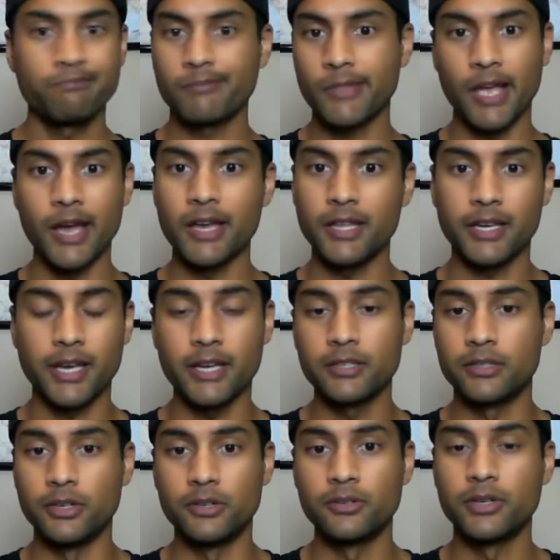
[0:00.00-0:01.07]
I
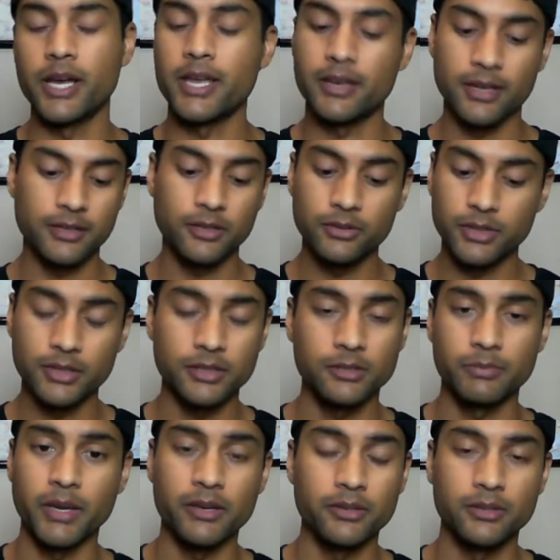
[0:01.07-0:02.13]
don't, and I don't think this
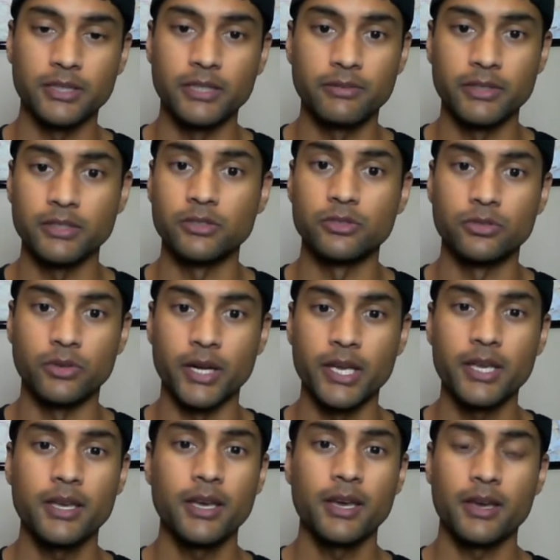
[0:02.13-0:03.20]
Bengals defense is
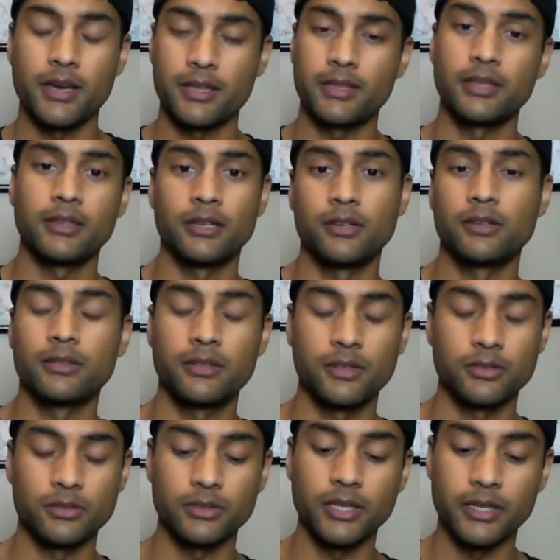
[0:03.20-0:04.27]
great. I think
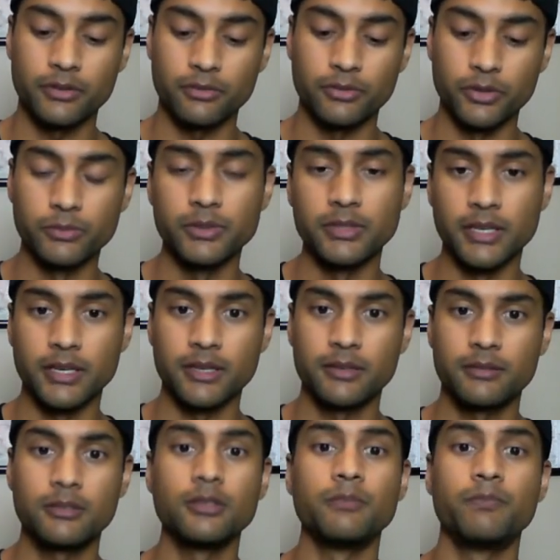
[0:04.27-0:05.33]
there's a lot of room to
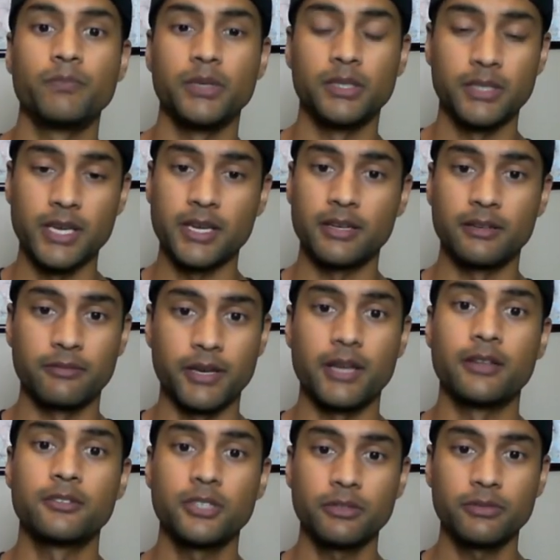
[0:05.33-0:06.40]
be taken
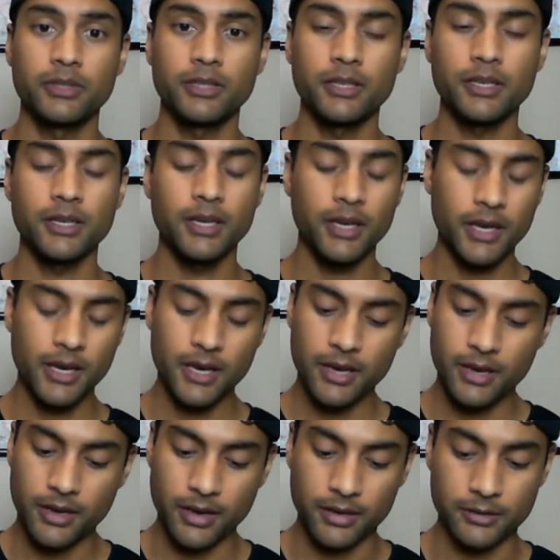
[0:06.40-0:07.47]
advantage of with it,
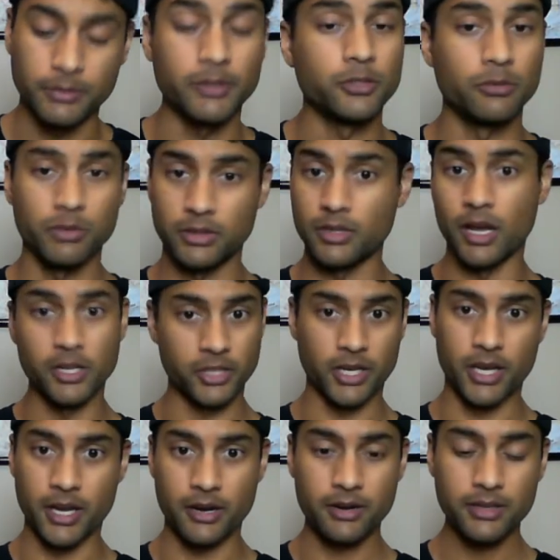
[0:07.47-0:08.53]
especially with Najee
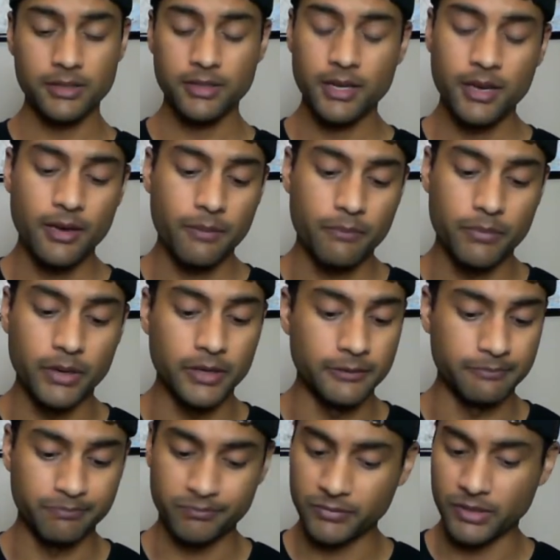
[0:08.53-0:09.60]
Harris.
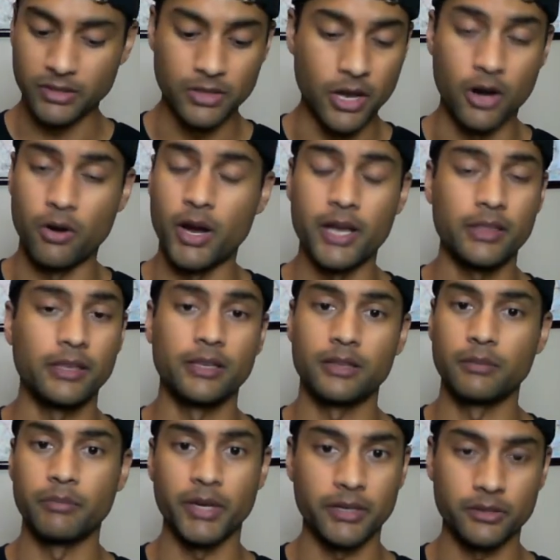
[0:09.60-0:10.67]
But no, I think the
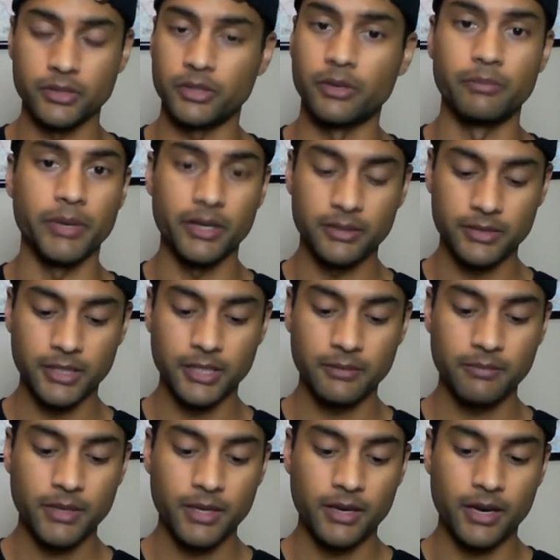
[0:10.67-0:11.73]
Bengals are a better
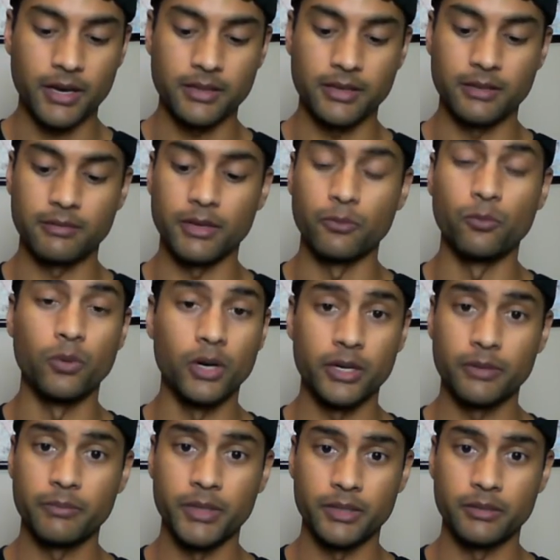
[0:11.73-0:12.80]
team. I think if they want
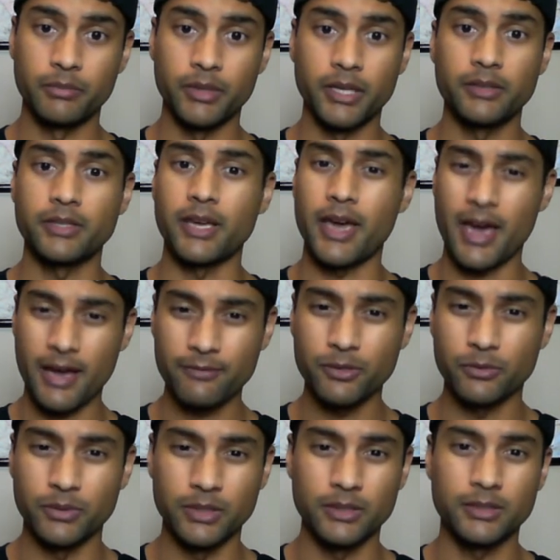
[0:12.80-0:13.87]
to be in the playoffs, they have to
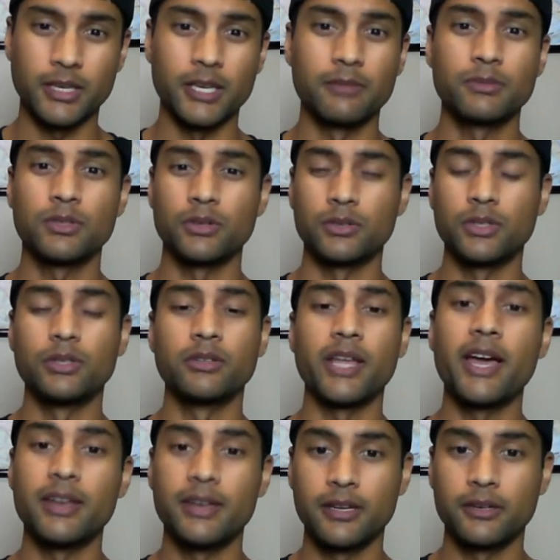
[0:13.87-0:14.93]
win this game. So,
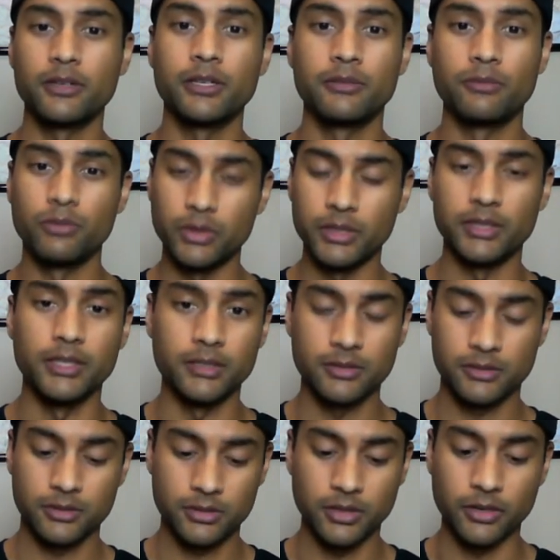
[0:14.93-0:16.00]
that narrative really does
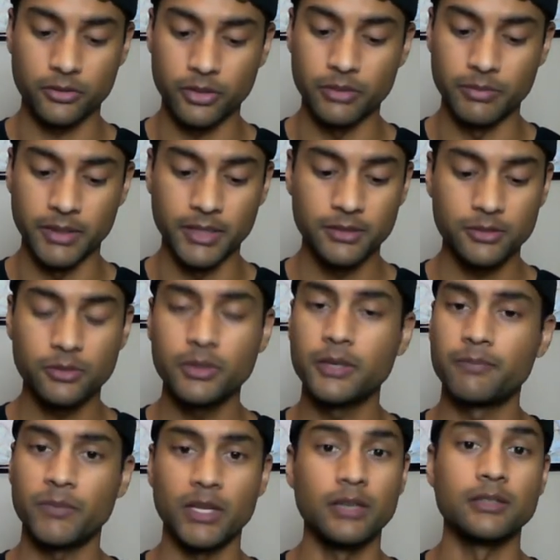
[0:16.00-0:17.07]
start creeping into it,
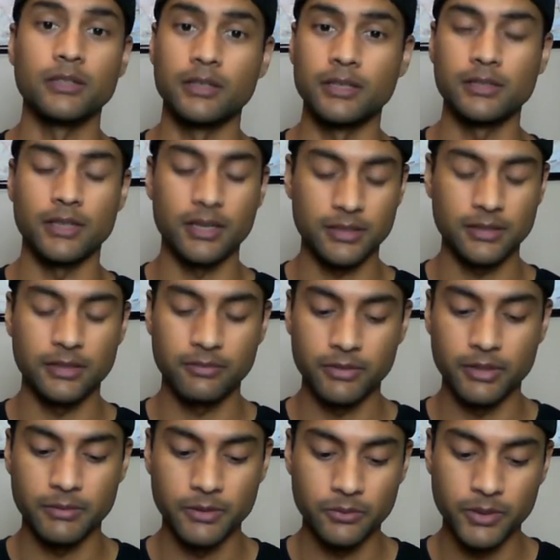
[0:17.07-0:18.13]
and it's a necessity for
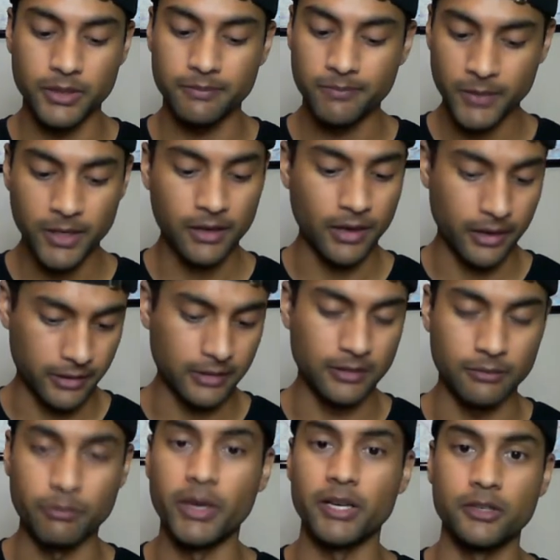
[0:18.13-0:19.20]
them to win. I think the
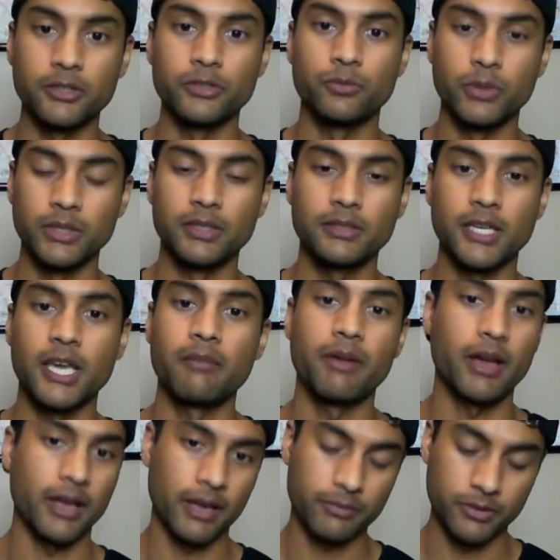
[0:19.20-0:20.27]
Bengals win this game.
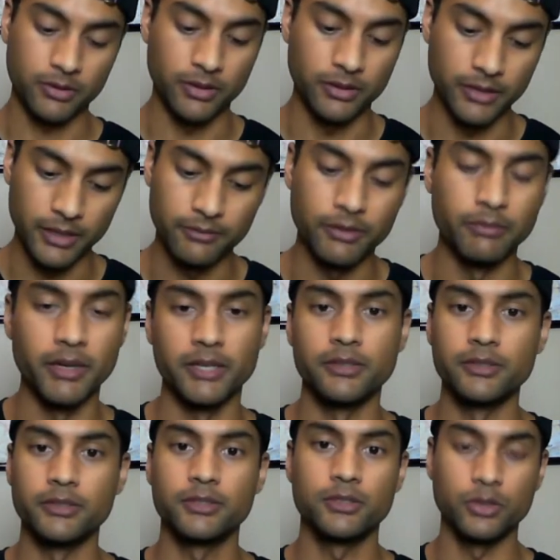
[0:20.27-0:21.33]
I absolutely love the
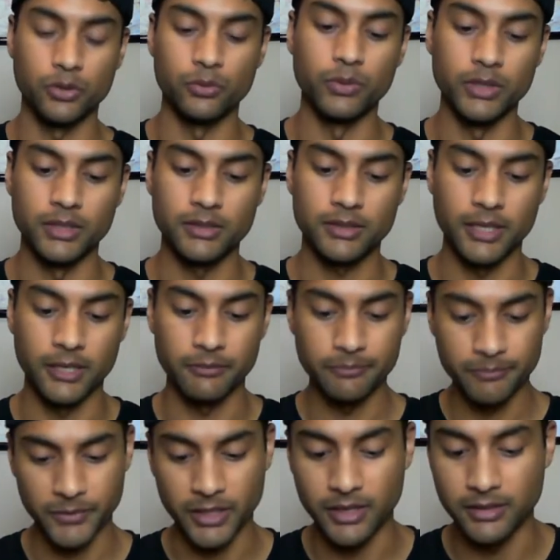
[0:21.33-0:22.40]
Bengals to win this game
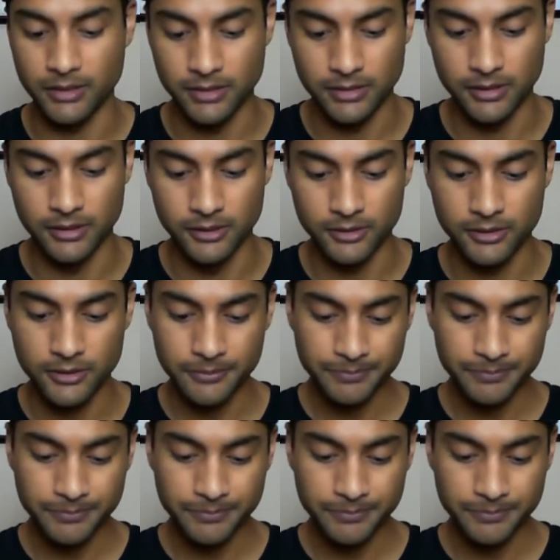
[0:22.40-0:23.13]
against the Steelers.